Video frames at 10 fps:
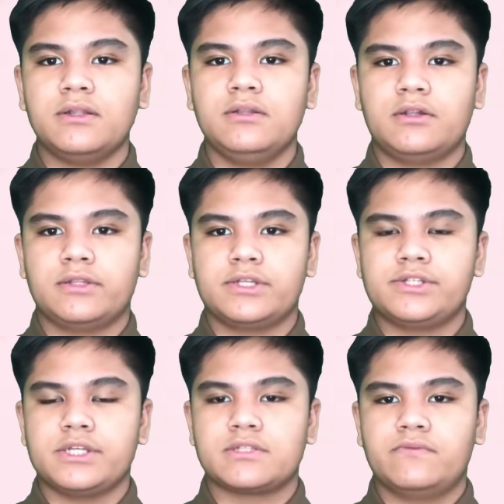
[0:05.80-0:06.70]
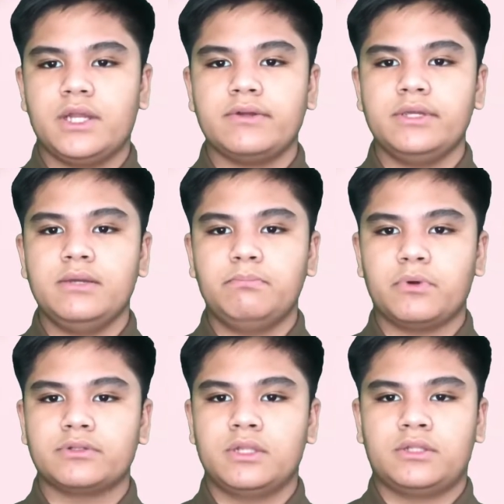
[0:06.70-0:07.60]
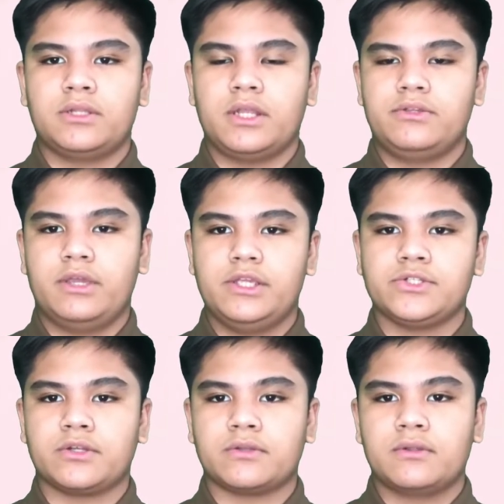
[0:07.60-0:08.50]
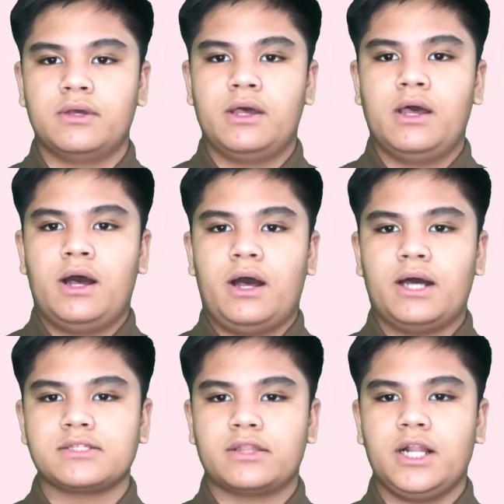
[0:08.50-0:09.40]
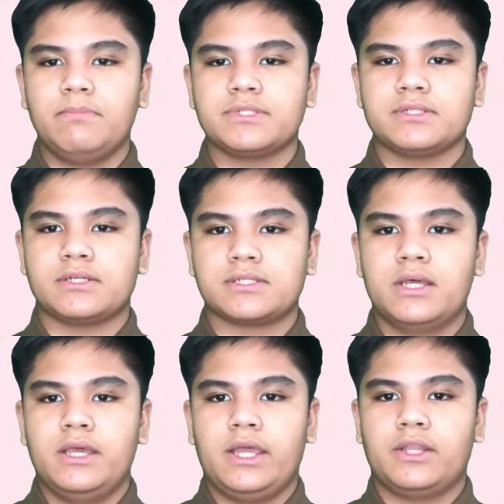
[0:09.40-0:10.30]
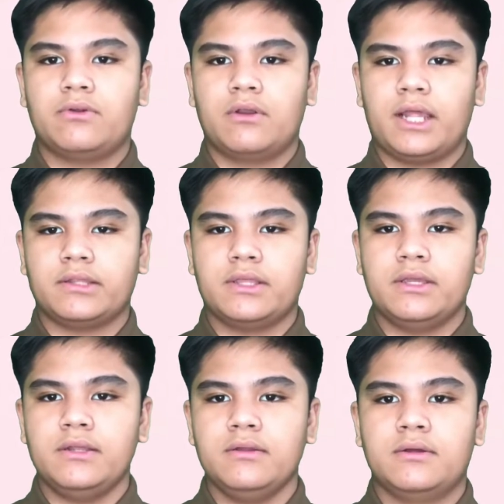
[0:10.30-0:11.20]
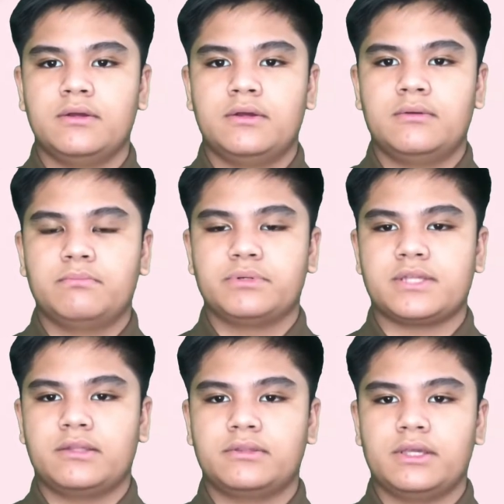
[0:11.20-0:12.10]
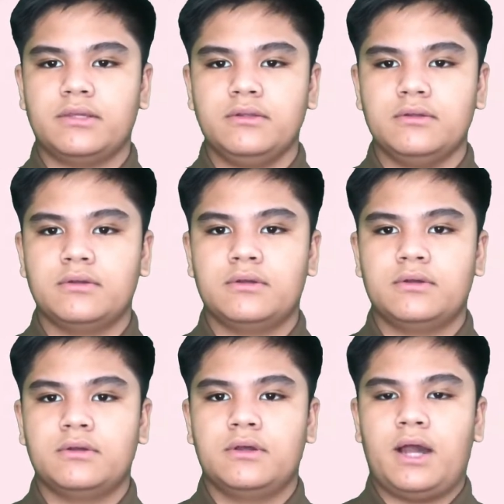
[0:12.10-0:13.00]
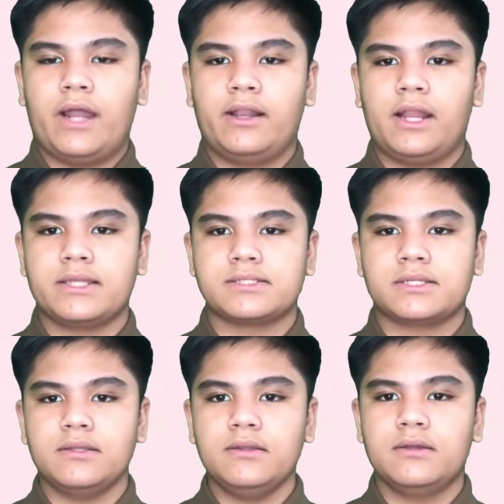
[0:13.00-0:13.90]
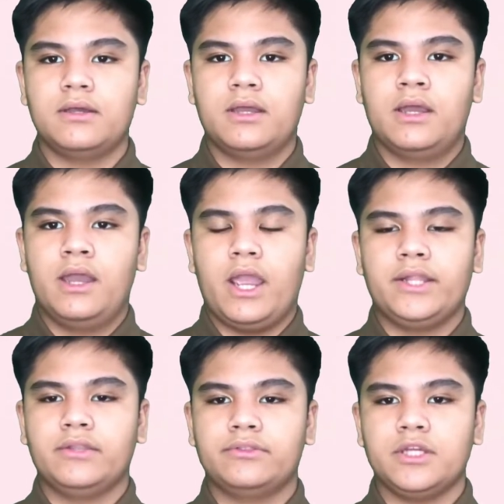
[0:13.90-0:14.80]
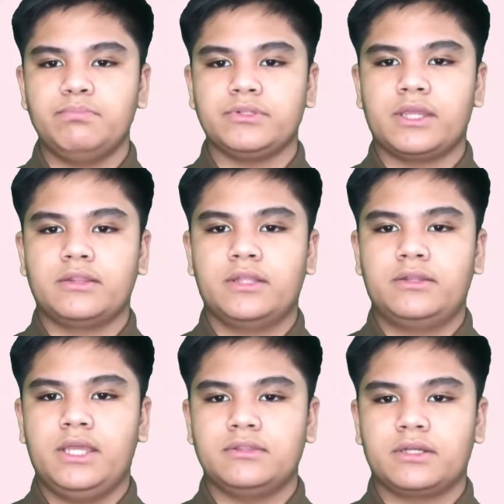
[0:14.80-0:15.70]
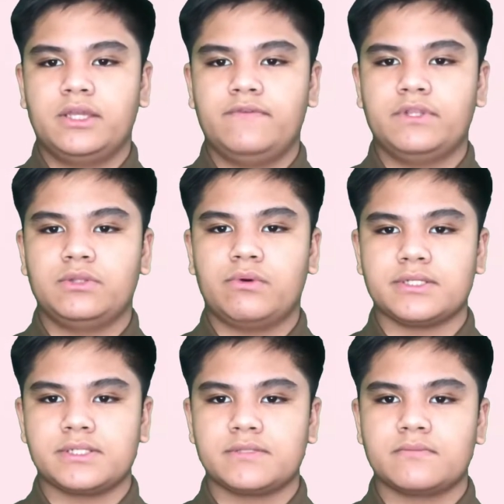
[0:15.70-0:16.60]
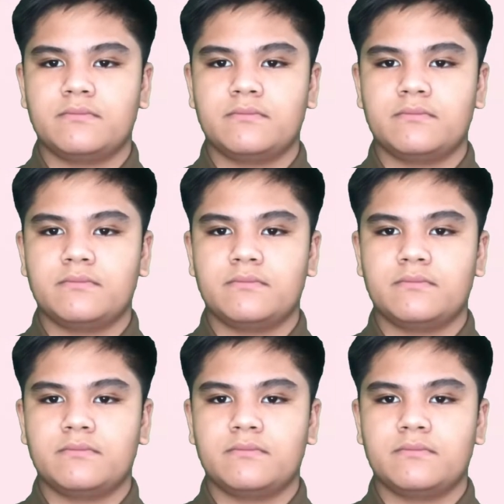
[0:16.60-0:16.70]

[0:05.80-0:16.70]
knowledge is very important in education as it helps us in collecting, presenting, analyzing, and interpreting the data given to us.